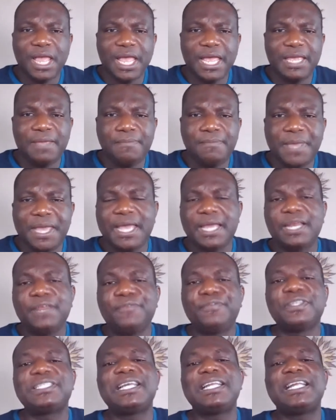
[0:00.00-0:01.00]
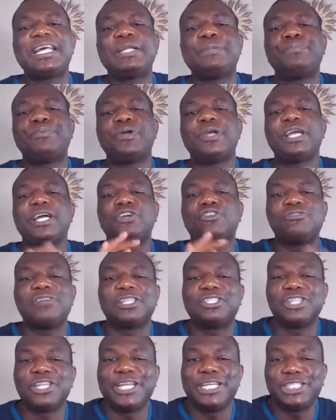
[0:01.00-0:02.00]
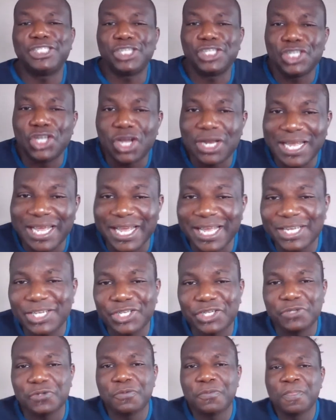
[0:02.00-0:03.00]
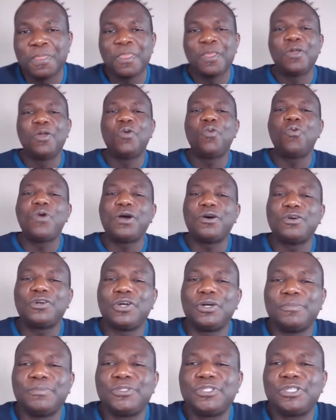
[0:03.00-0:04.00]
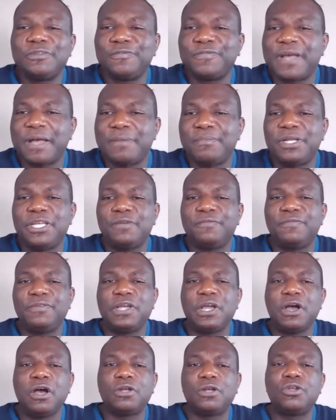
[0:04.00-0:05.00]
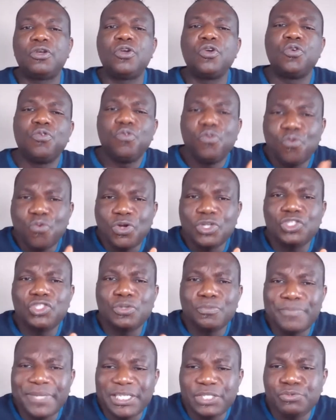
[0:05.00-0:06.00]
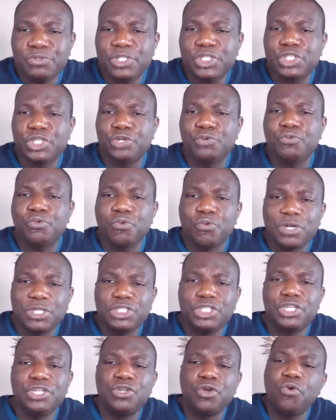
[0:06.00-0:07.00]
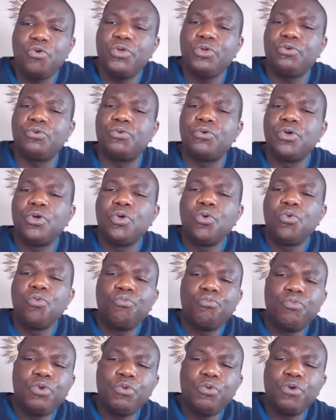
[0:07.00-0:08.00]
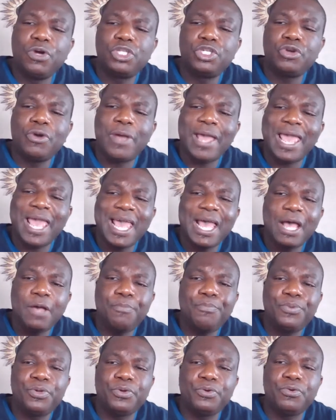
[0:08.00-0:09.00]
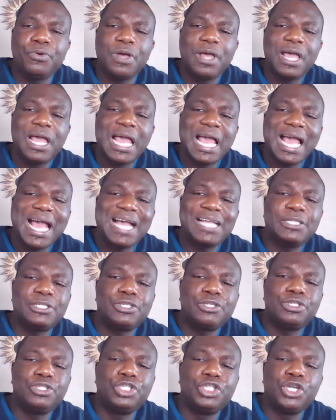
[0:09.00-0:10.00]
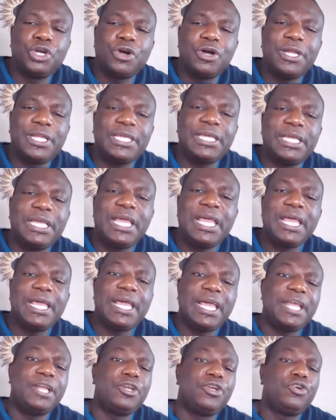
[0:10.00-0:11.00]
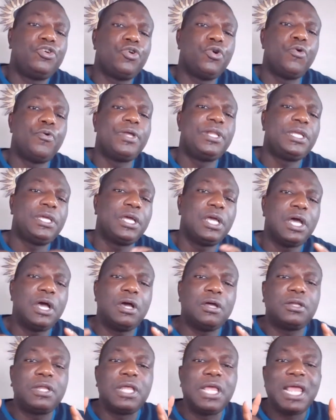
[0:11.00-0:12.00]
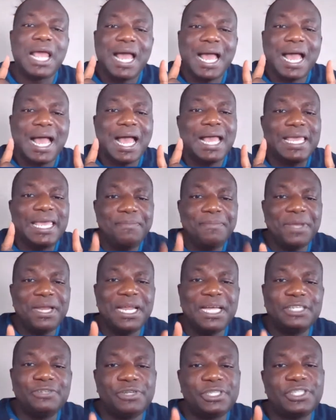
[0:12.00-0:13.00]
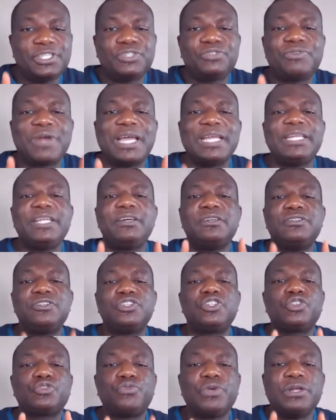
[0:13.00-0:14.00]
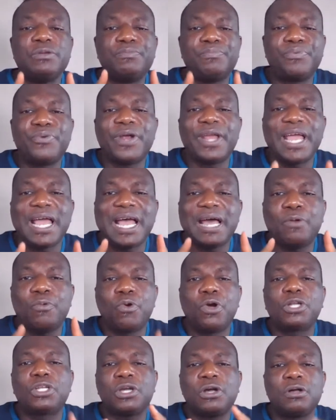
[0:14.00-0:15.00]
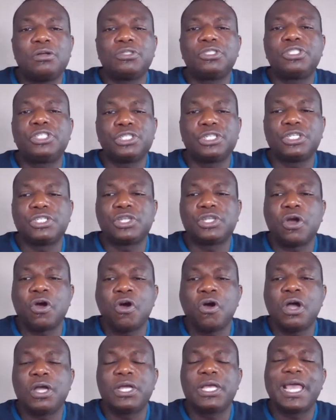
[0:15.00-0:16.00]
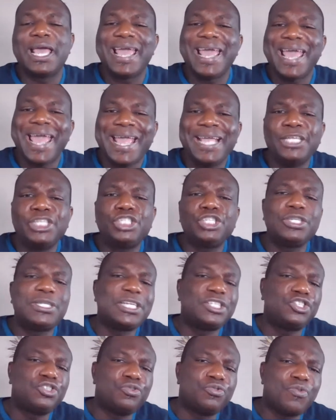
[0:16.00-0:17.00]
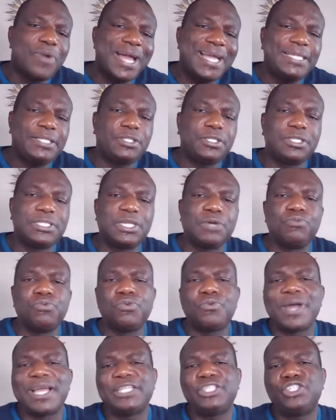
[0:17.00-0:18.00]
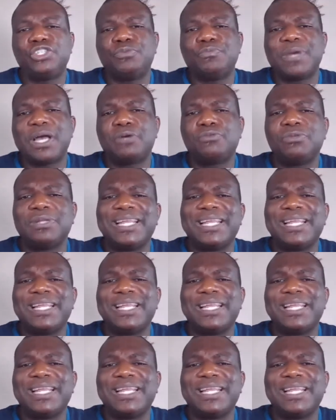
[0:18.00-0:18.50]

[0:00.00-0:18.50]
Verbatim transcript: Amen. If you said that prayer, congratulations. God heard you. Welcome to the family of God. We want to meet with you. We want to know you. We want to help you as you journey and grow in God. Our email address is right there on the screen prayer at wordculture.org. And ensure that you write us and we'll write you back.